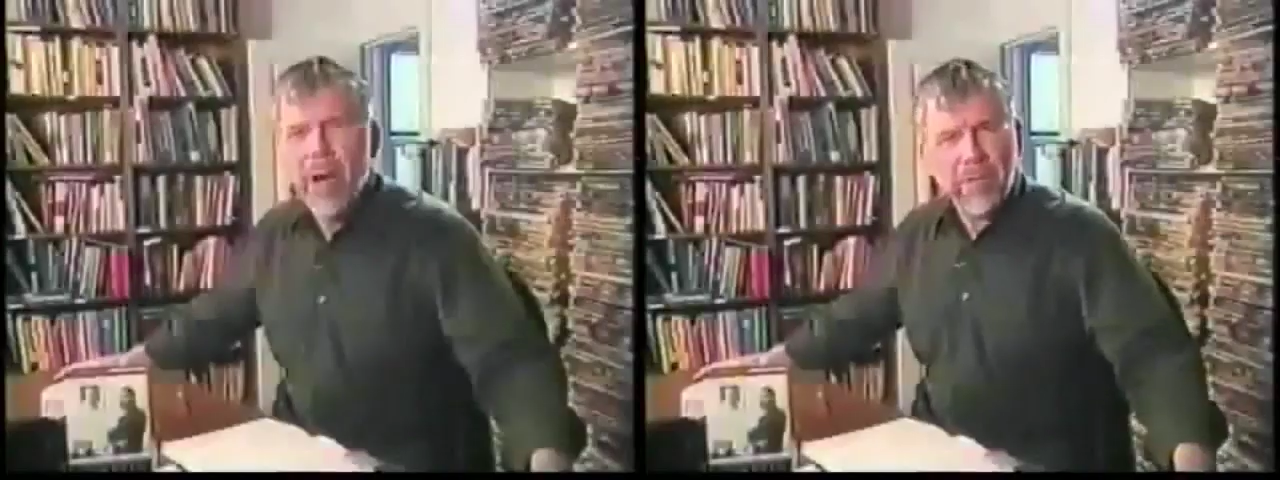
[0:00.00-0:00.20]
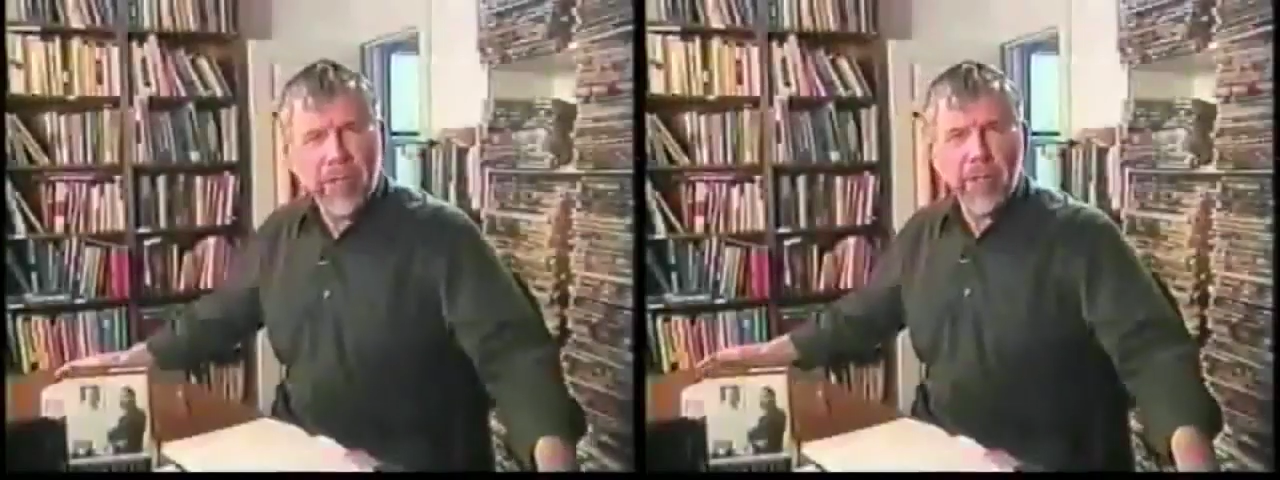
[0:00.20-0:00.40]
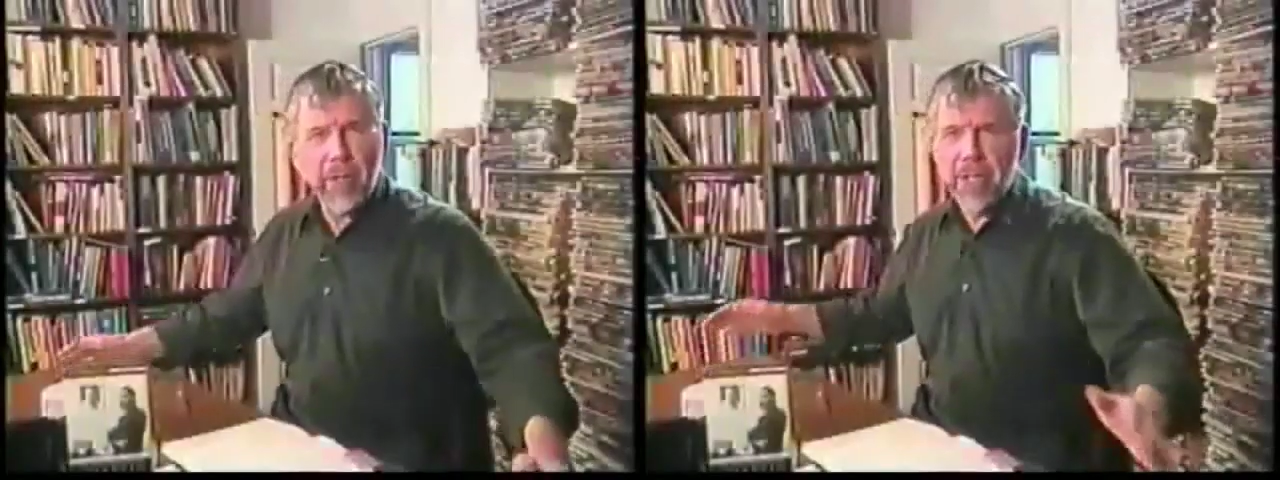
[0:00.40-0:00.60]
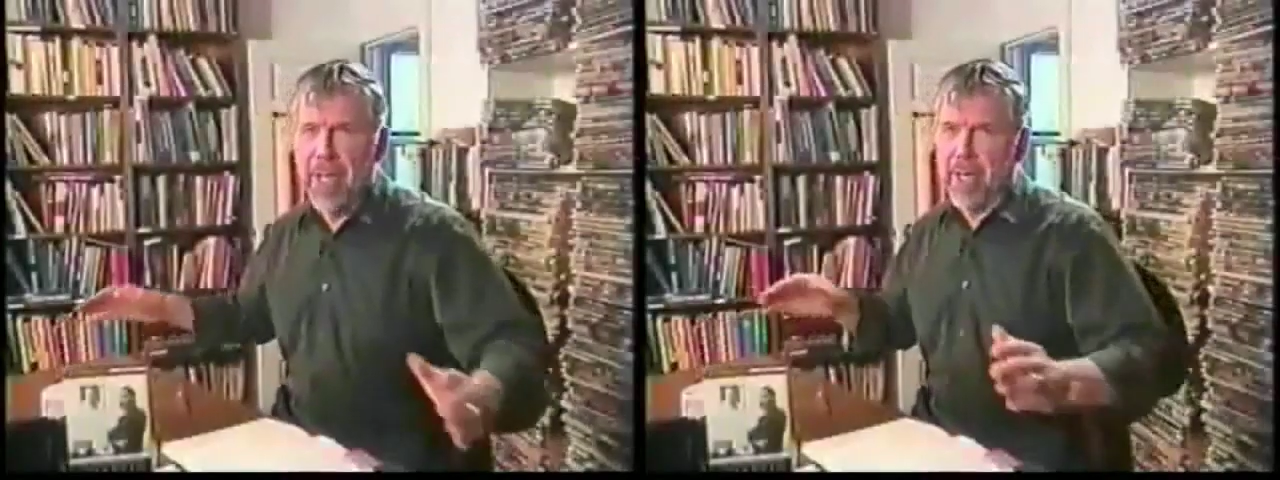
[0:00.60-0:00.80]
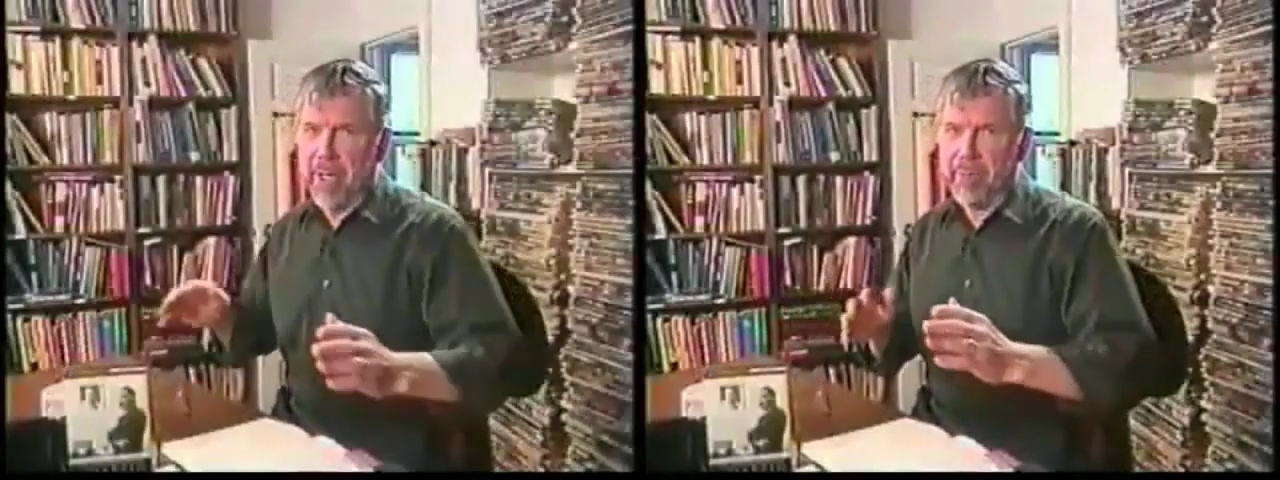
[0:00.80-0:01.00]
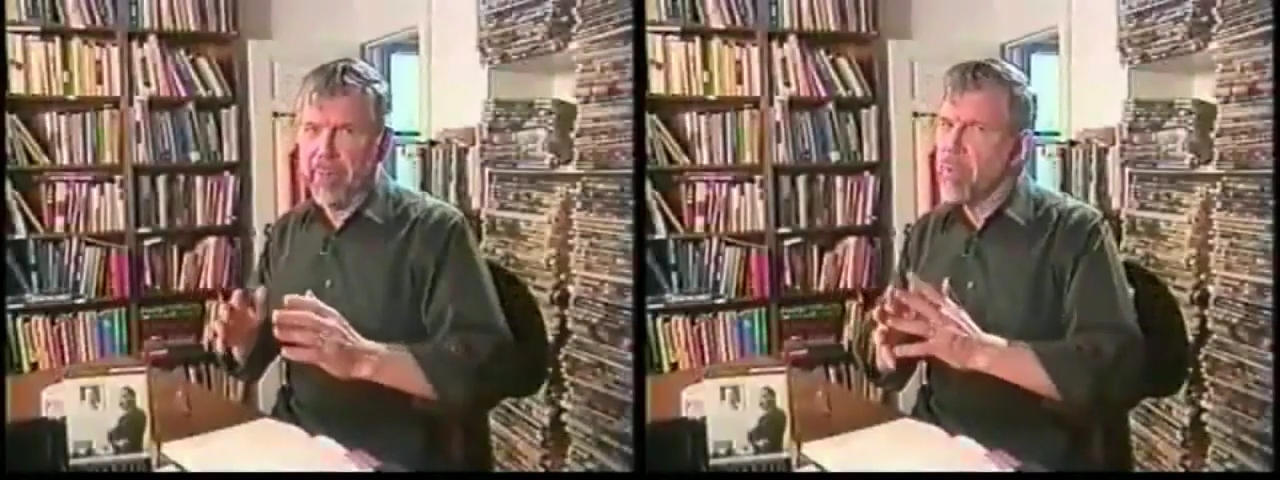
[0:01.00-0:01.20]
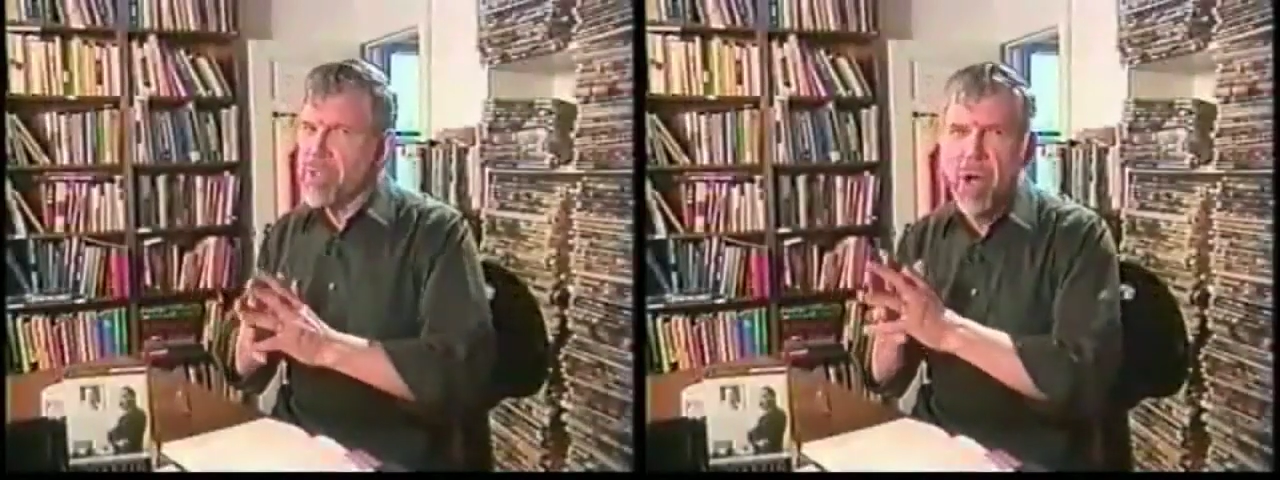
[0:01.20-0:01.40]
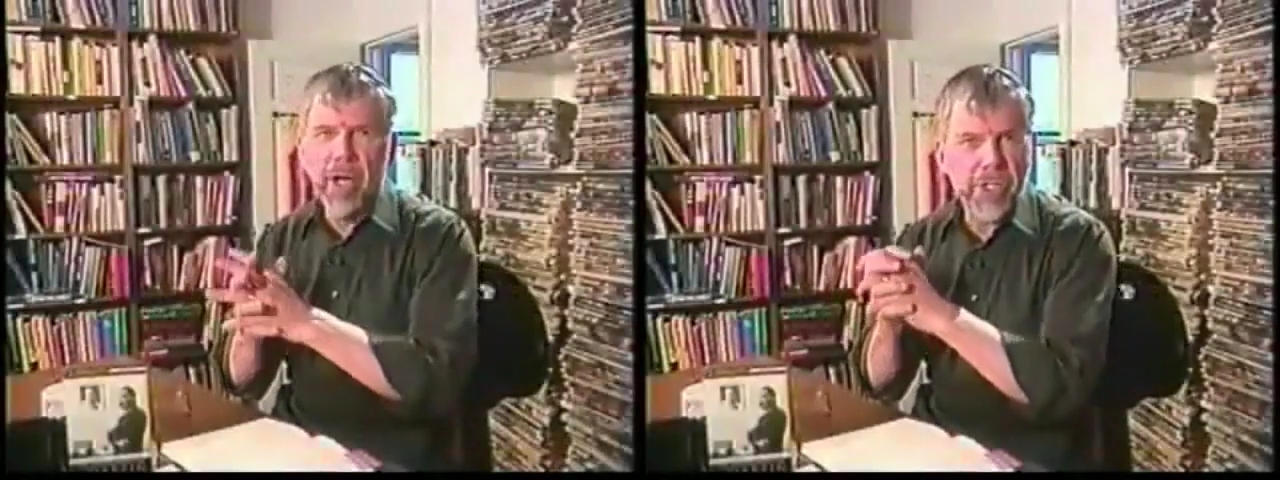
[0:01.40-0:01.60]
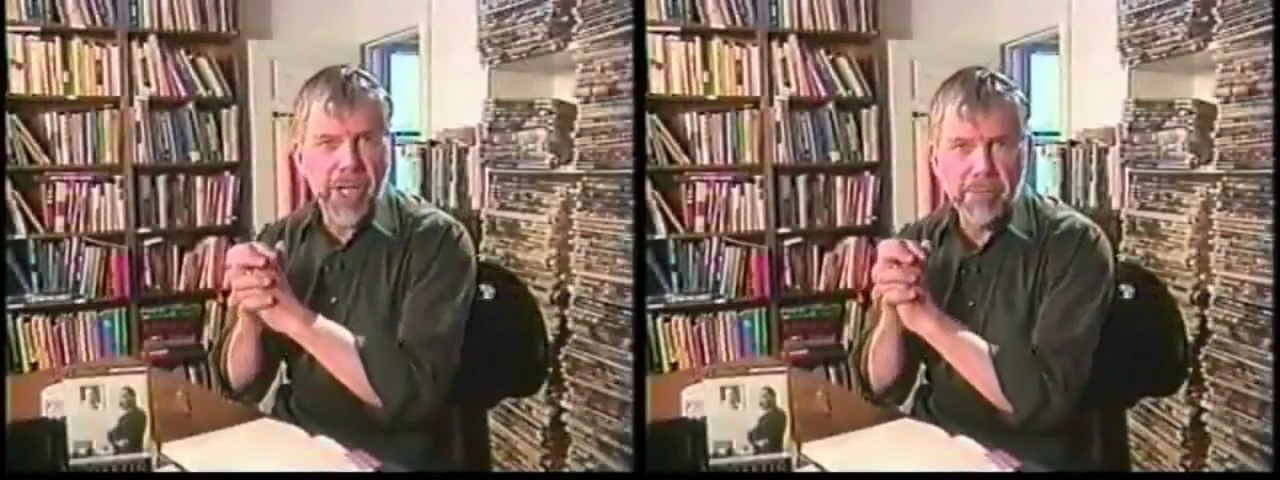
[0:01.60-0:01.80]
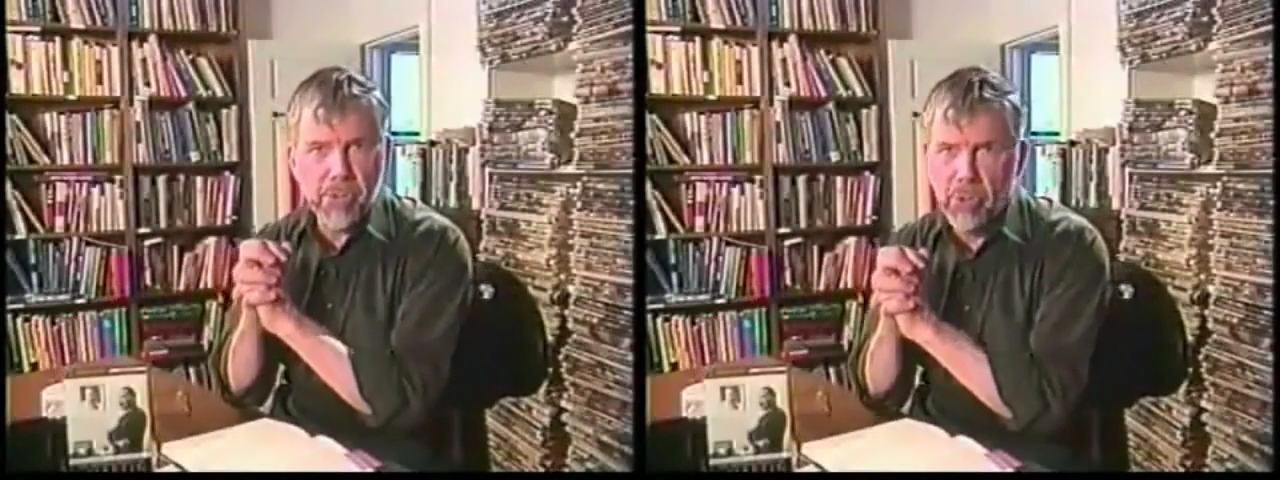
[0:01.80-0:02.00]
Whoever killed King, it was
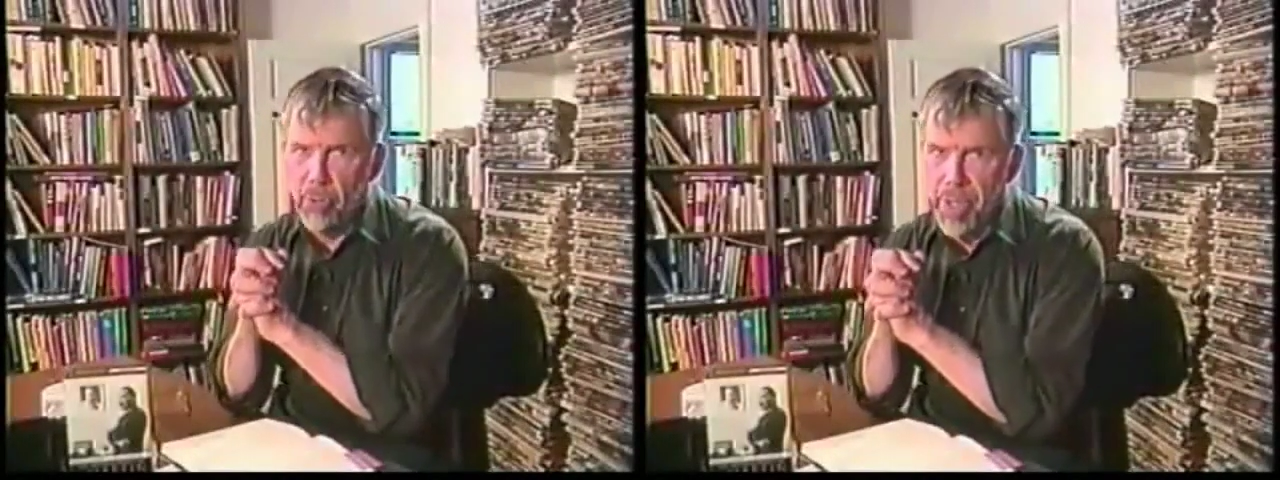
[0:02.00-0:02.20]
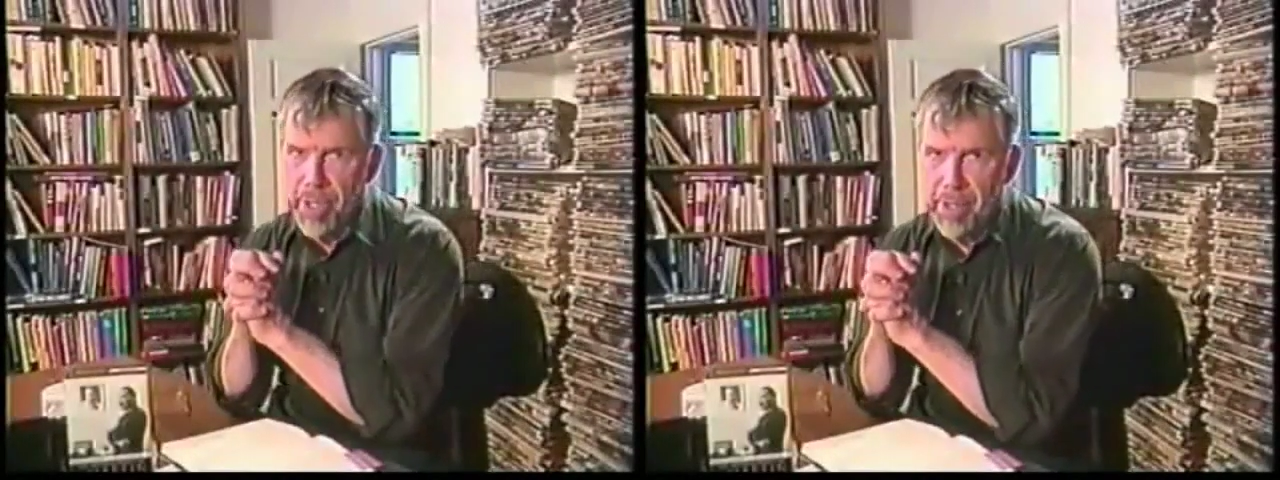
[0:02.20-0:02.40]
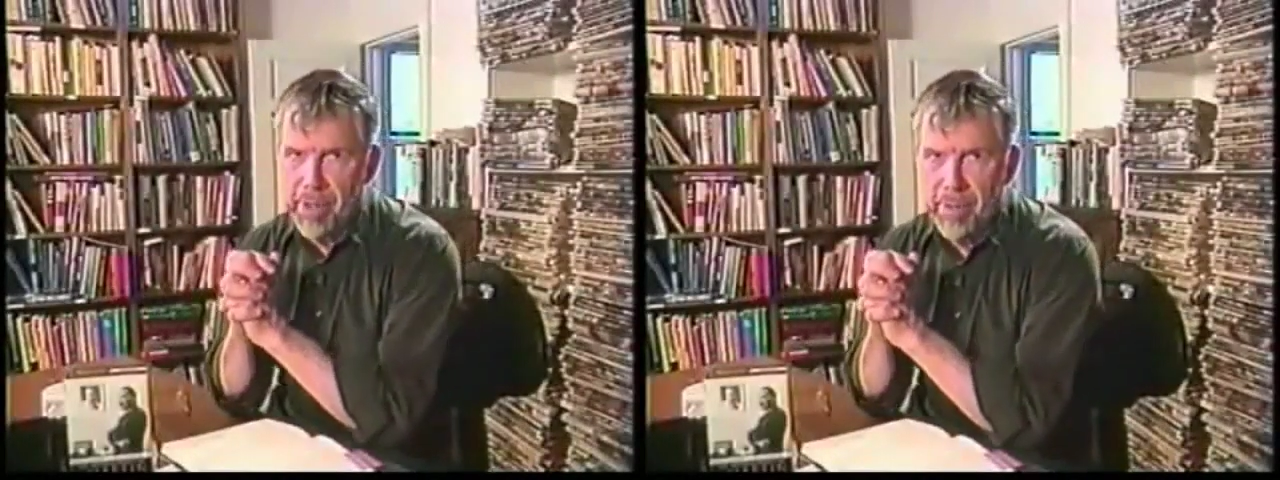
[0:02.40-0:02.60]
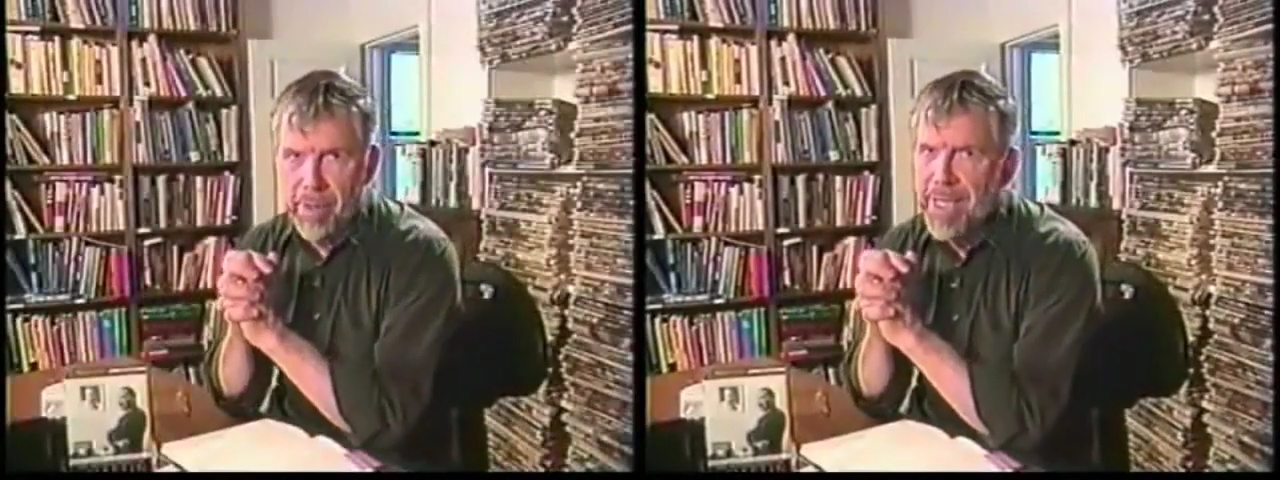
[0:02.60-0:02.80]
not James Earl Ray.